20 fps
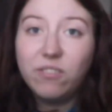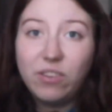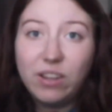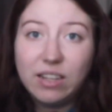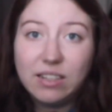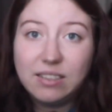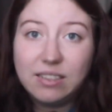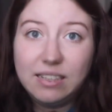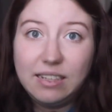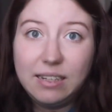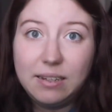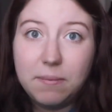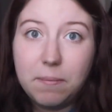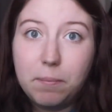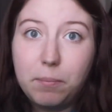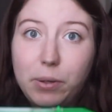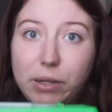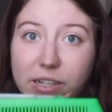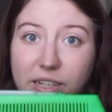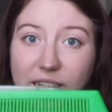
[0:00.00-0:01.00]
fancy,
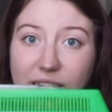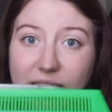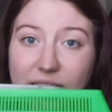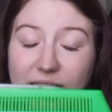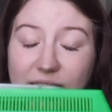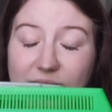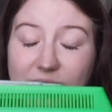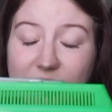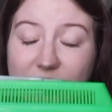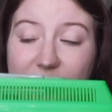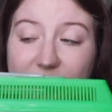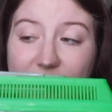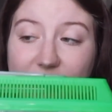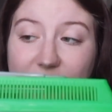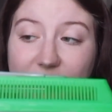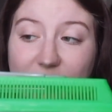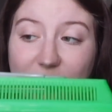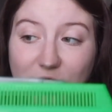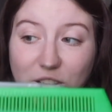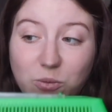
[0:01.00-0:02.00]
but it
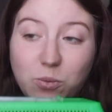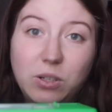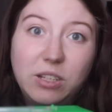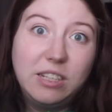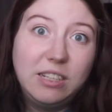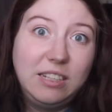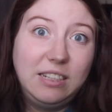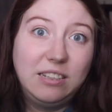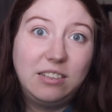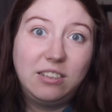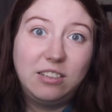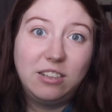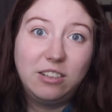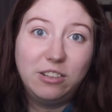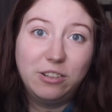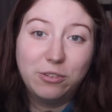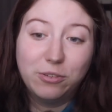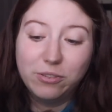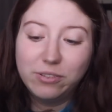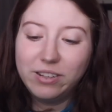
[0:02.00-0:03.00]
does what it needs to
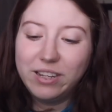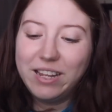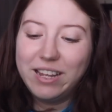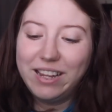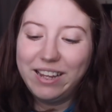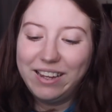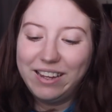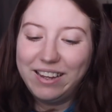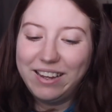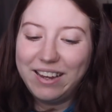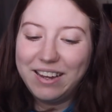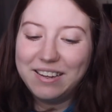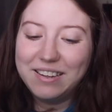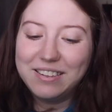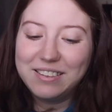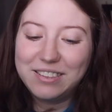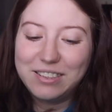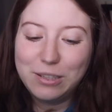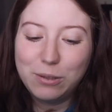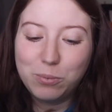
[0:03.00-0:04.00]
do. And
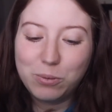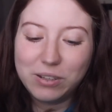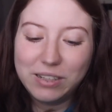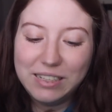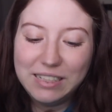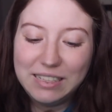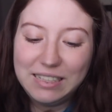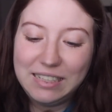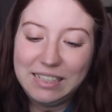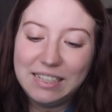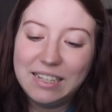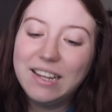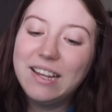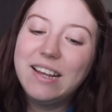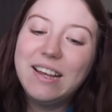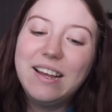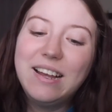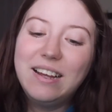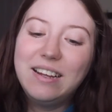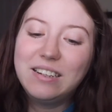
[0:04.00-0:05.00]
it's super easy
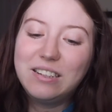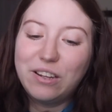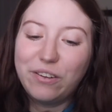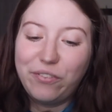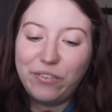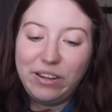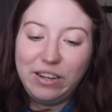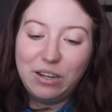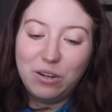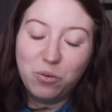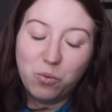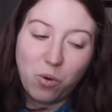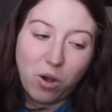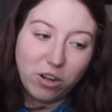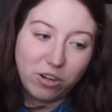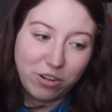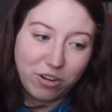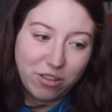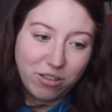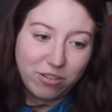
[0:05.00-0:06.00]
to feed and
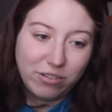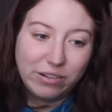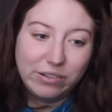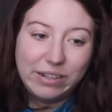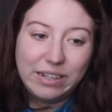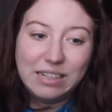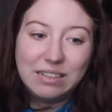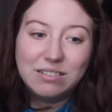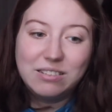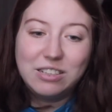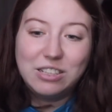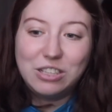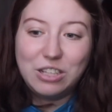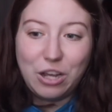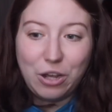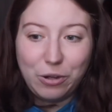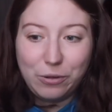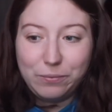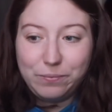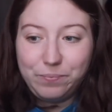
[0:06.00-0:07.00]
water through it.
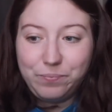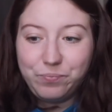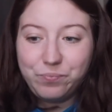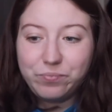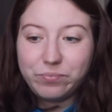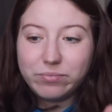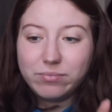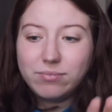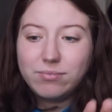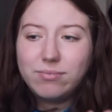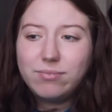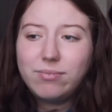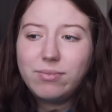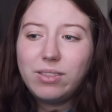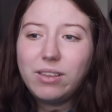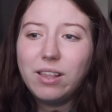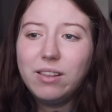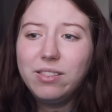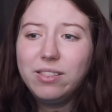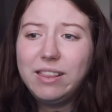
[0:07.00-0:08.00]
So
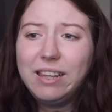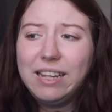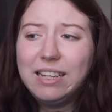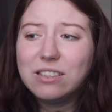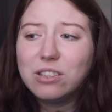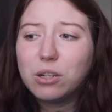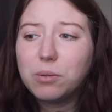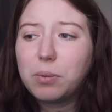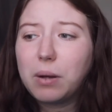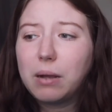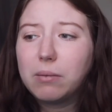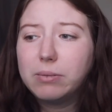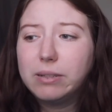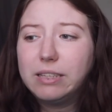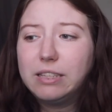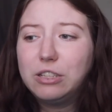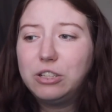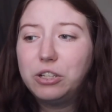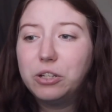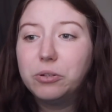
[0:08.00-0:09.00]
these are probably
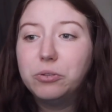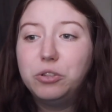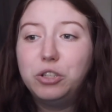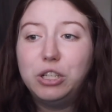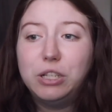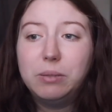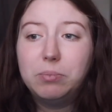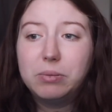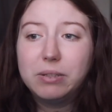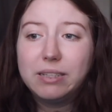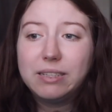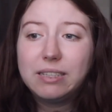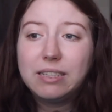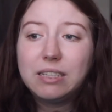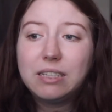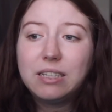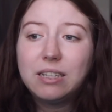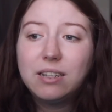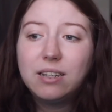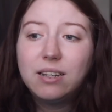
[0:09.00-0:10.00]
the 2
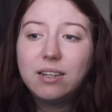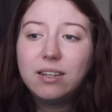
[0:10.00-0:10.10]
cheapest